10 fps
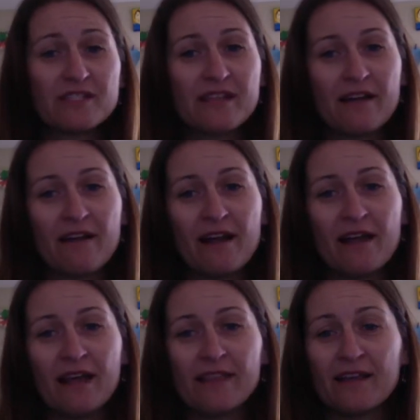Sarah,
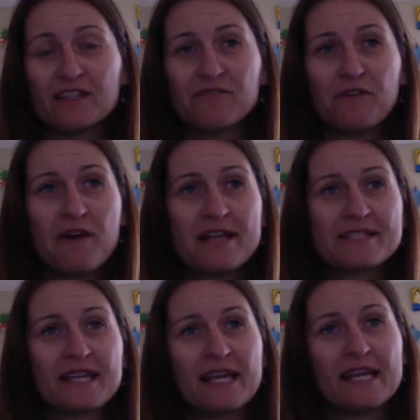and thank you for
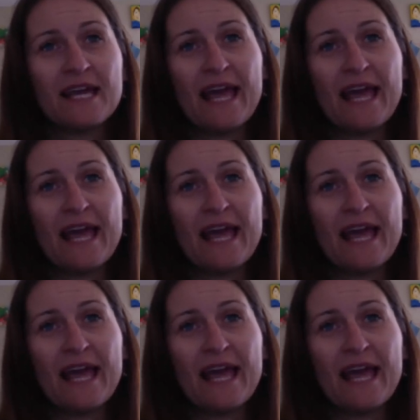asking.